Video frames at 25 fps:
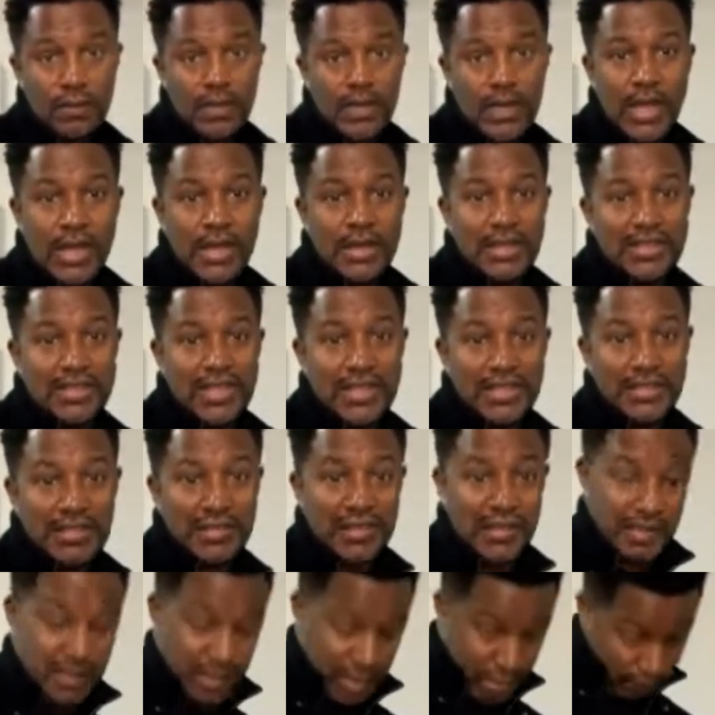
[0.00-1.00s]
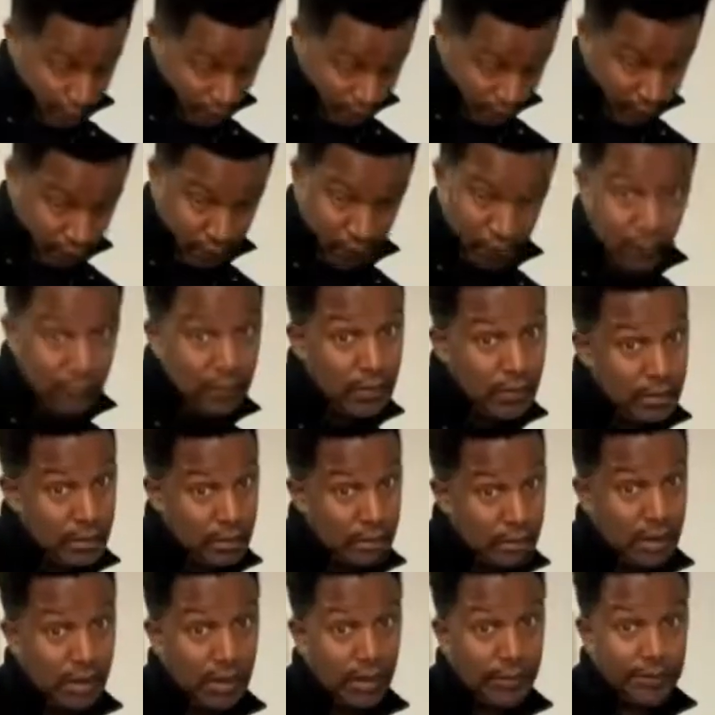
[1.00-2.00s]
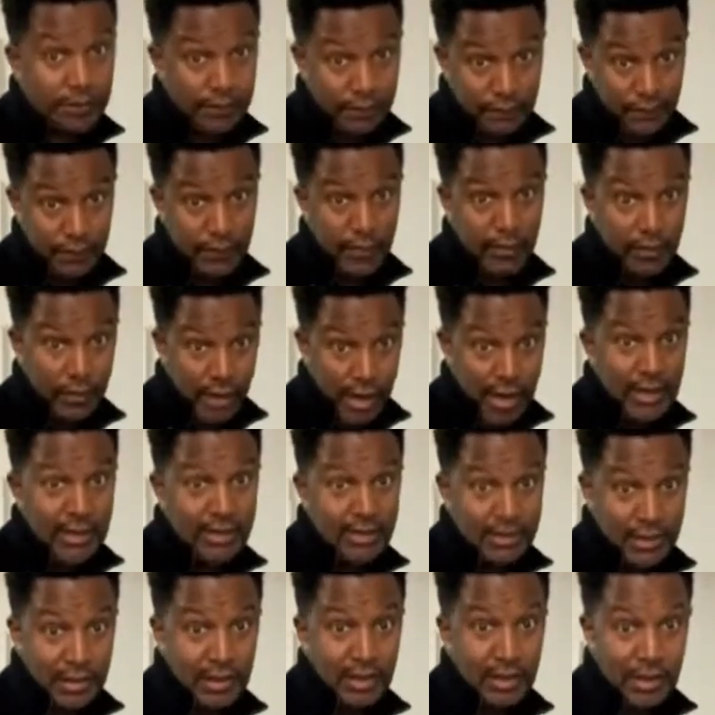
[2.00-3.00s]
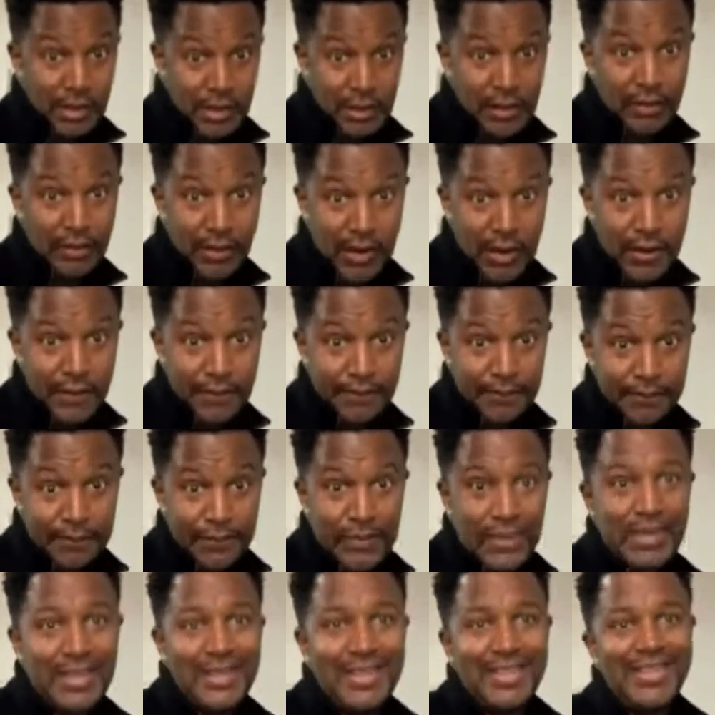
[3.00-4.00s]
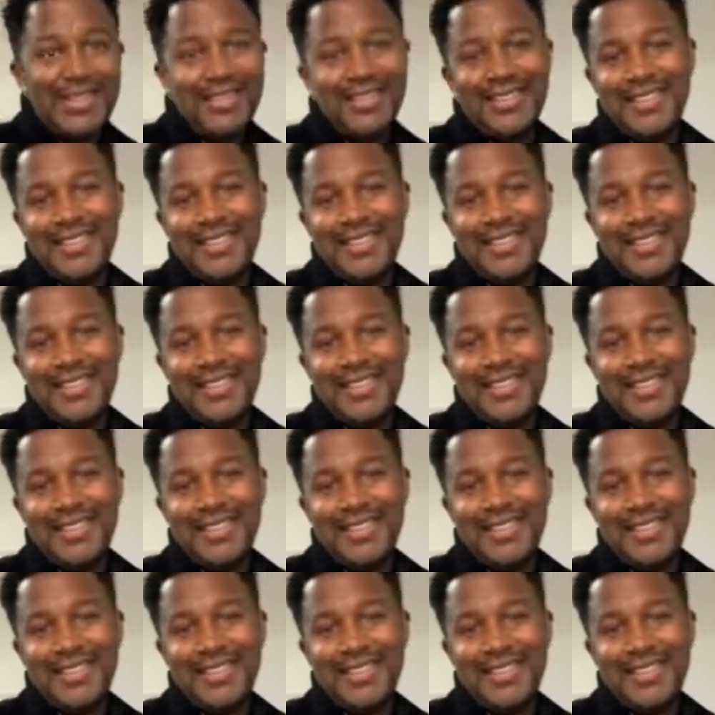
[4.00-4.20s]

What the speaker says: That's what they say. What do you think? Right? It's good looking, right? Yeah.